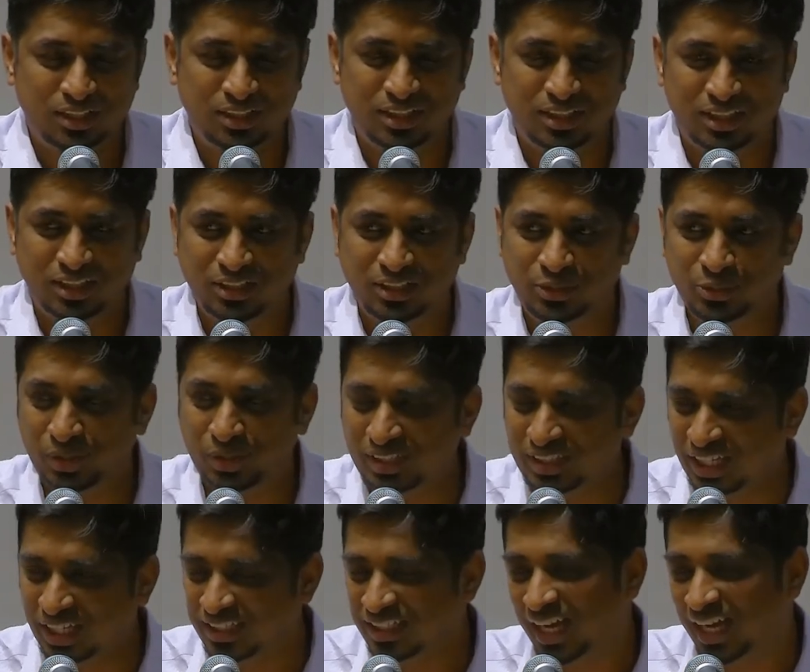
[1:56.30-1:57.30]
During that
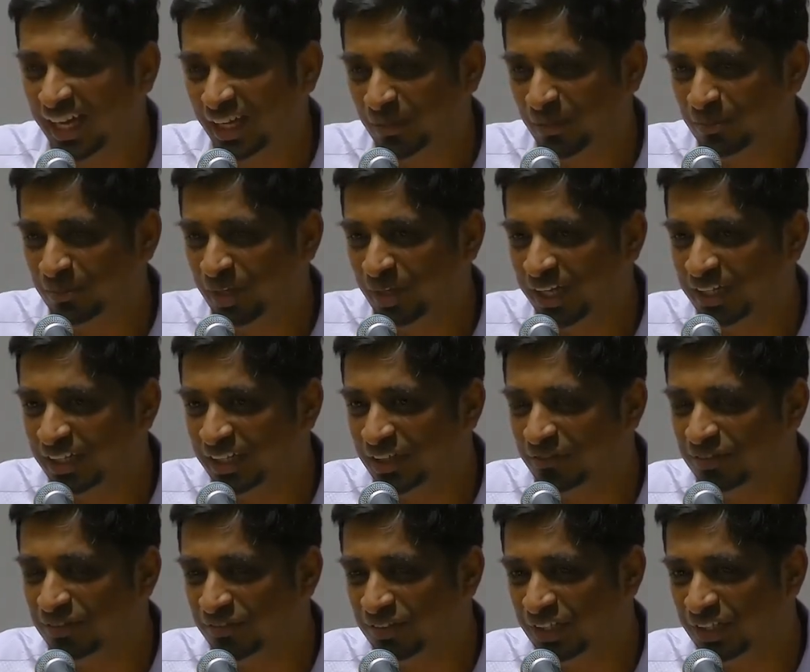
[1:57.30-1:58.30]
time,
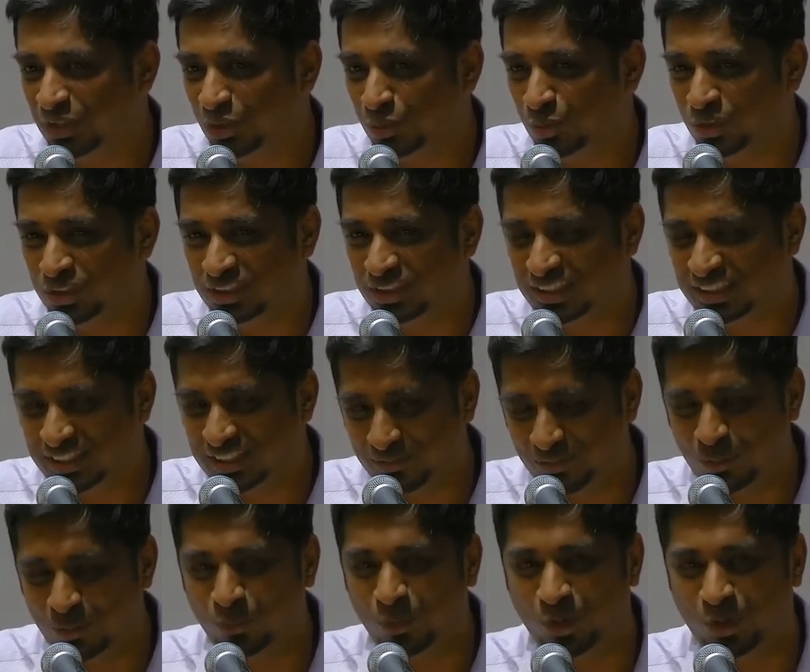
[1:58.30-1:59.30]
1952 was the Civil
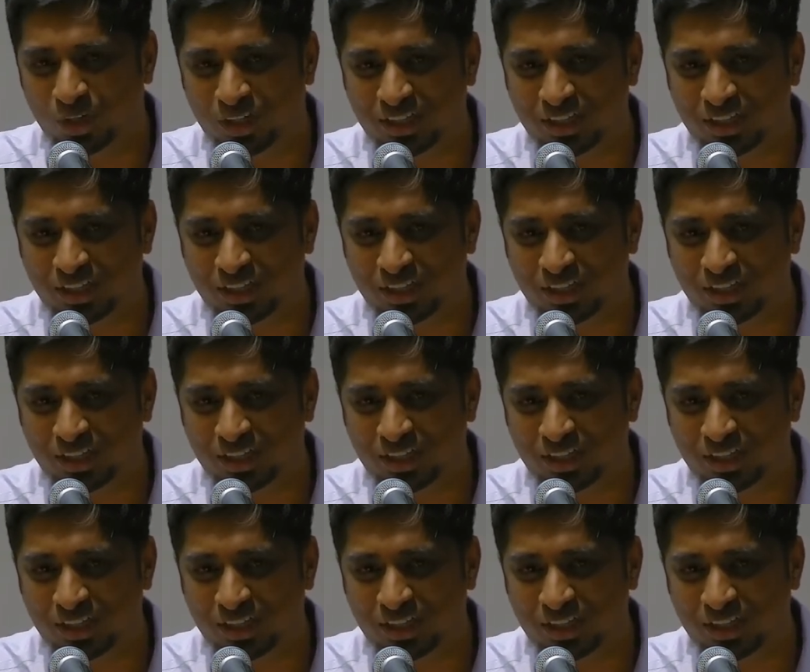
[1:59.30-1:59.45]
War.